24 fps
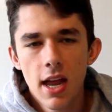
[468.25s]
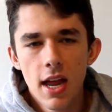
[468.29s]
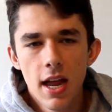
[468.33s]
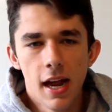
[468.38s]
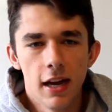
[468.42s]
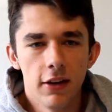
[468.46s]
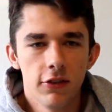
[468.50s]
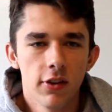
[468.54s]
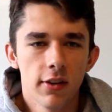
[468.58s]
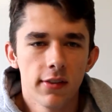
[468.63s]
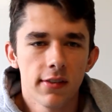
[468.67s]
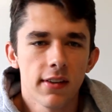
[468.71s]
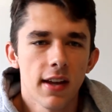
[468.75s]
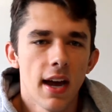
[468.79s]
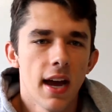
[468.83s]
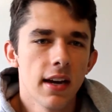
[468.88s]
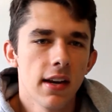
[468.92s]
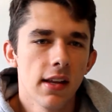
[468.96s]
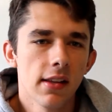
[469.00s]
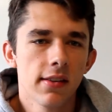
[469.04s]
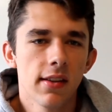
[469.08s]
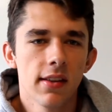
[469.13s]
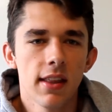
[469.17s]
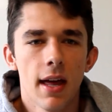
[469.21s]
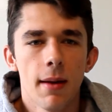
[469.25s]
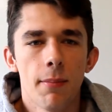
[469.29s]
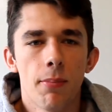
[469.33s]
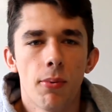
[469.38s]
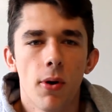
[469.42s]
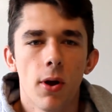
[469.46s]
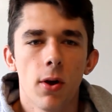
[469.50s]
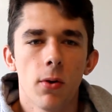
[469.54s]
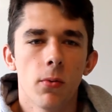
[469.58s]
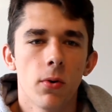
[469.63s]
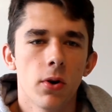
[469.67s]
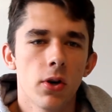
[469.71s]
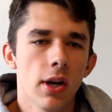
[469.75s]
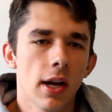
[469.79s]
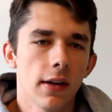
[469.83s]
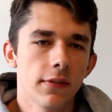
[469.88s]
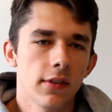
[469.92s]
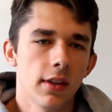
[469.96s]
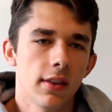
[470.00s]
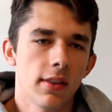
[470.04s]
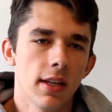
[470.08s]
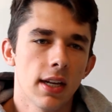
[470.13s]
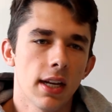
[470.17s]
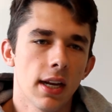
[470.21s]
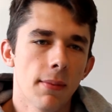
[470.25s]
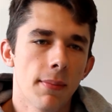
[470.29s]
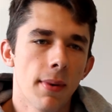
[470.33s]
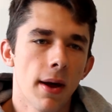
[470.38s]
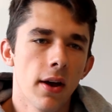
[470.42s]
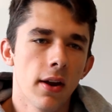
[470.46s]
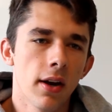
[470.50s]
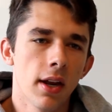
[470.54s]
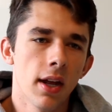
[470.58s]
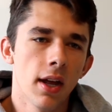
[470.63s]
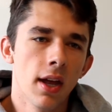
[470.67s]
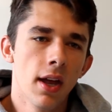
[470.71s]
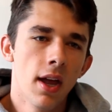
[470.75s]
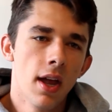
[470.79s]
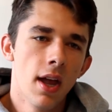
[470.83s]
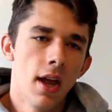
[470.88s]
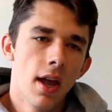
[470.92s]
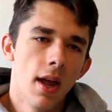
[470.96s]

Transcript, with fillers: It's just kind of to that point where you have to think about it.